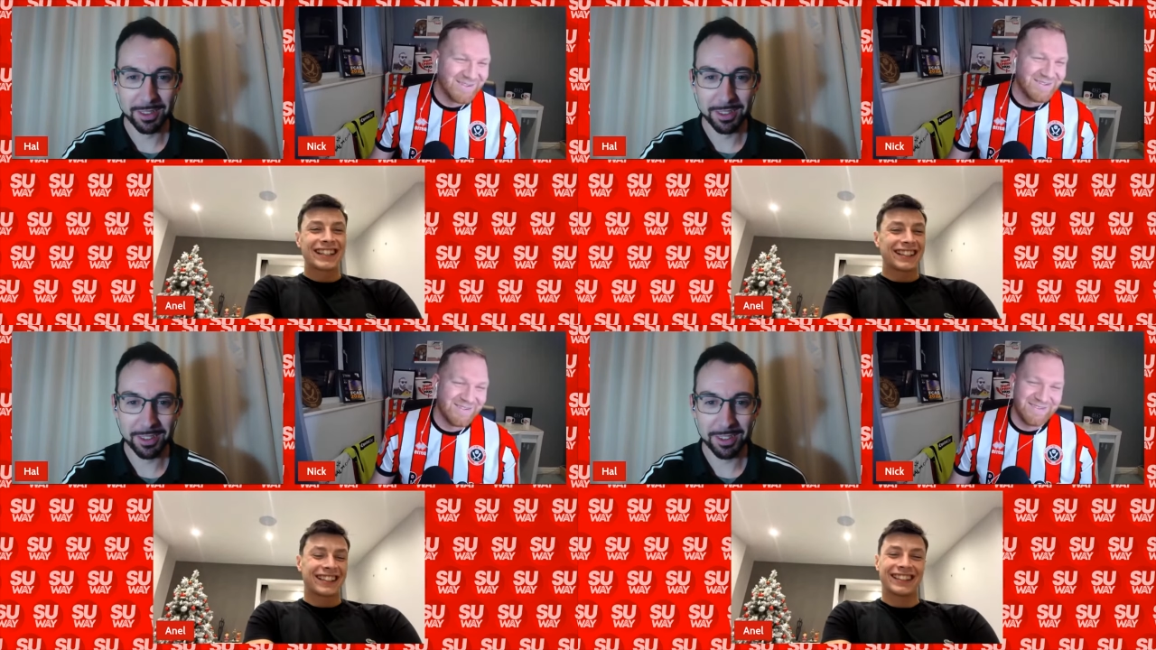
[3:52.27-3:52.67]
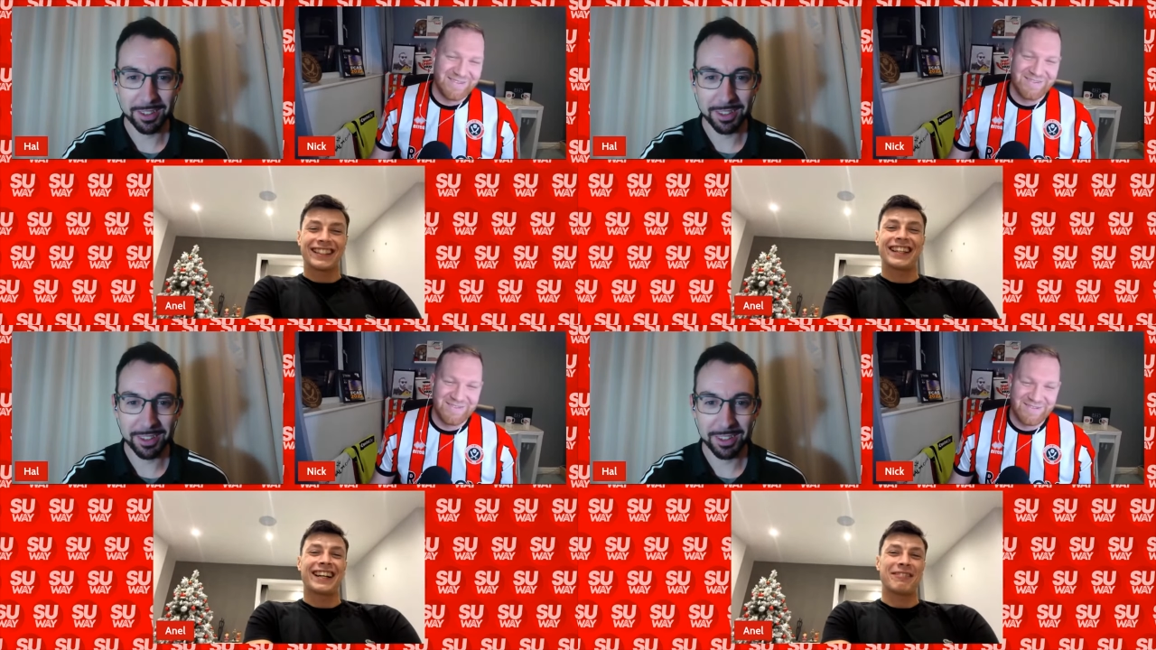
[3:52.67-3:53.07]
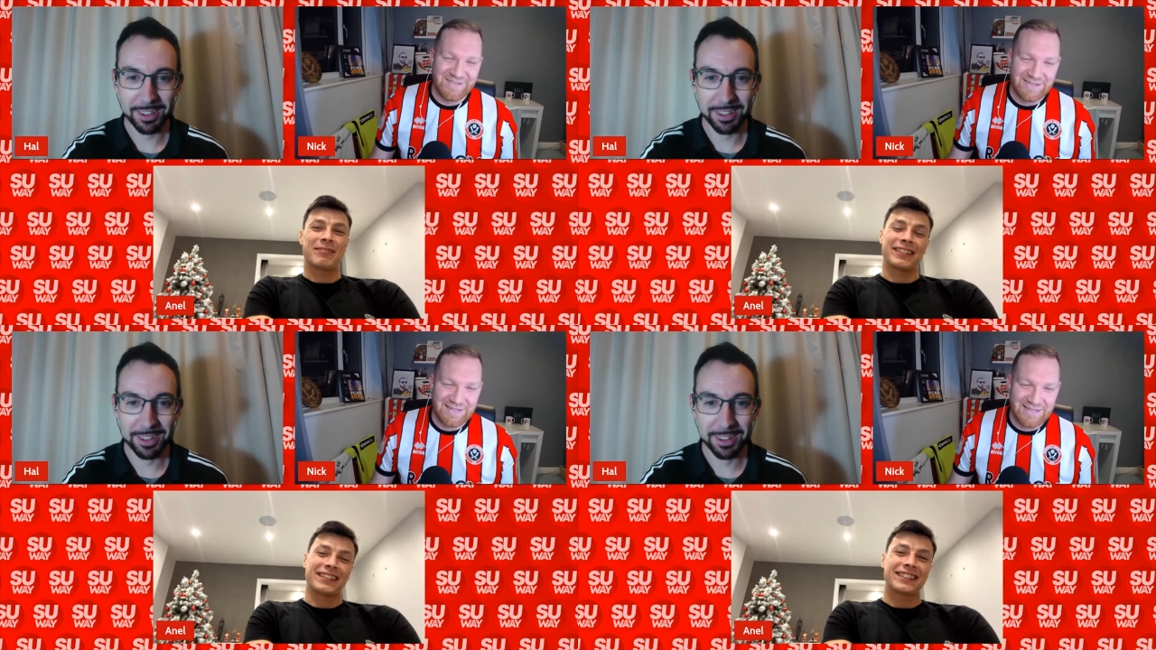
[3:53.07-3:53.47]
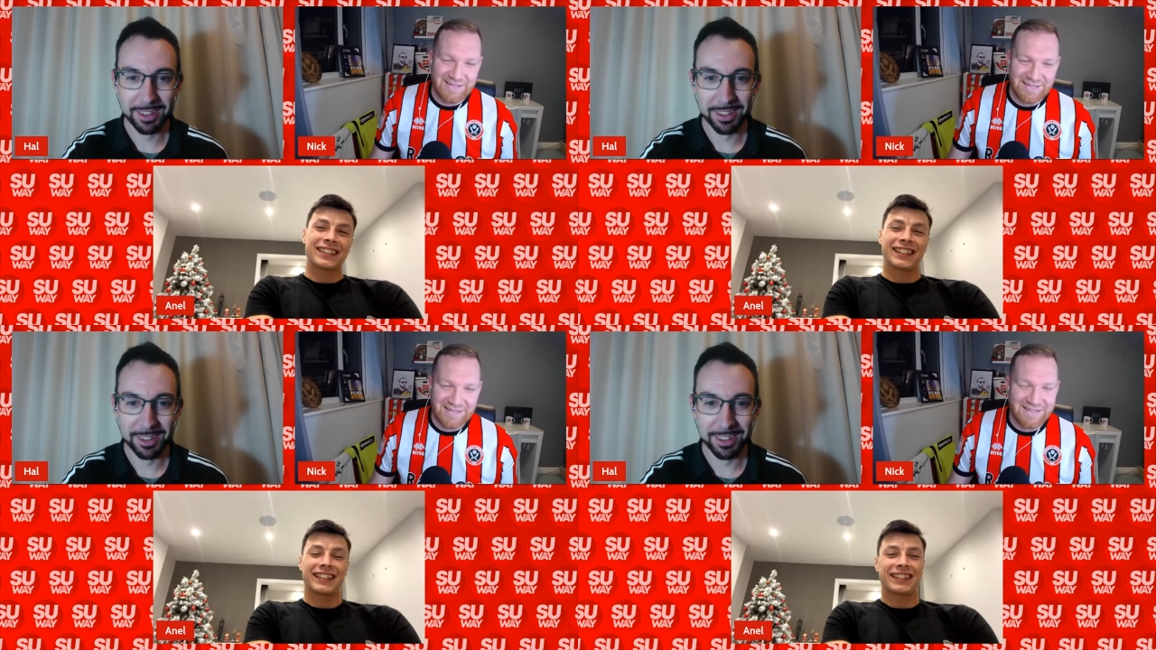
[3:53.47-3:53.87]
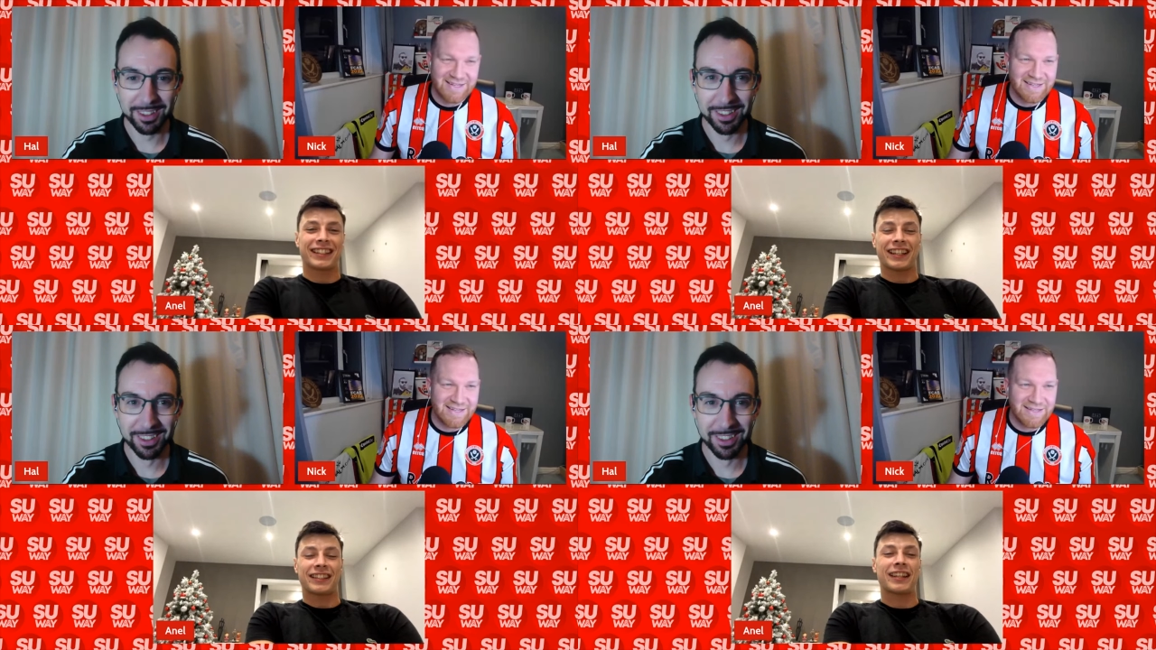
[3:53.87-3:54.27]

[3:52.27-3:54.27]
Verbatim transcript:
Speaker 1: Uh, la, but uh, the,